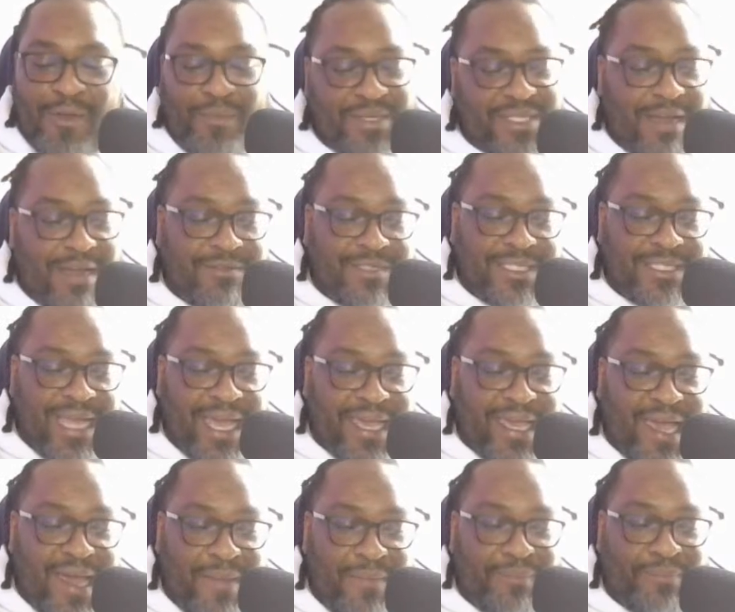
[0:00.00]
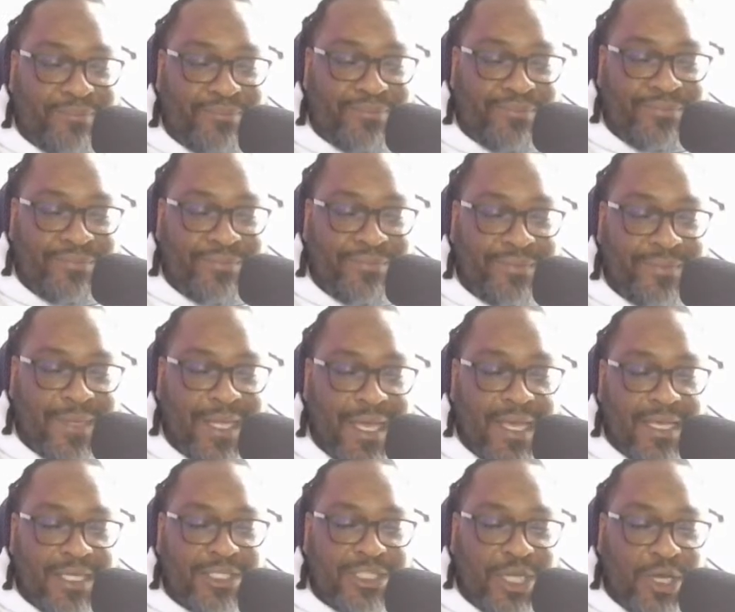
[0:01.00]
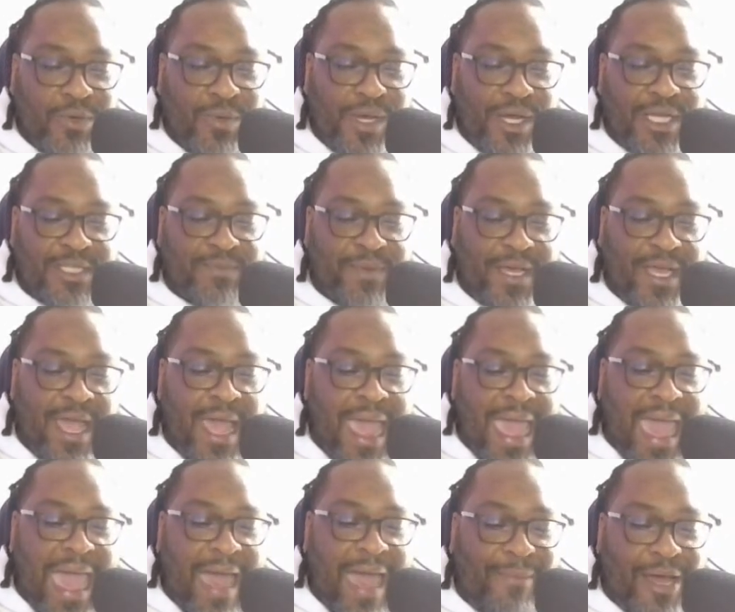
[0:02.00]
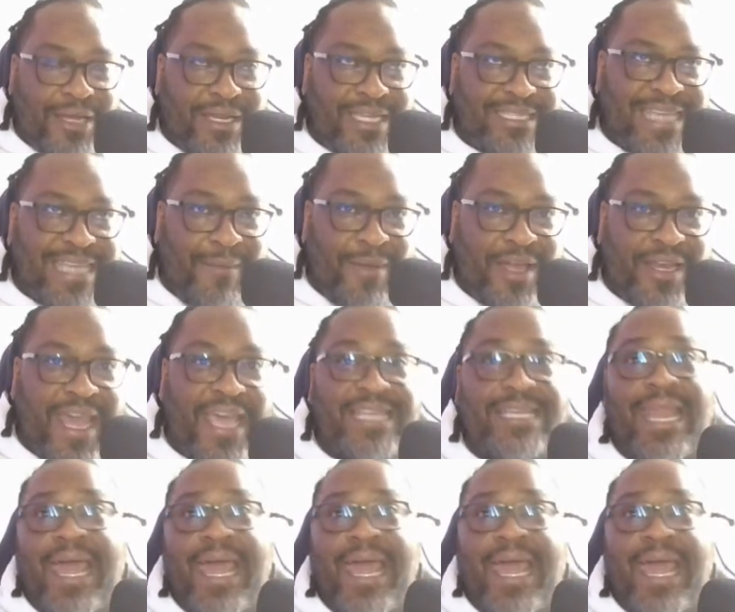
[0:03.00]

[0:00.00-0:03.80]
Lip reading: And Pizarro just like, yep, mm-hmm, sure was. But how about this? How about that?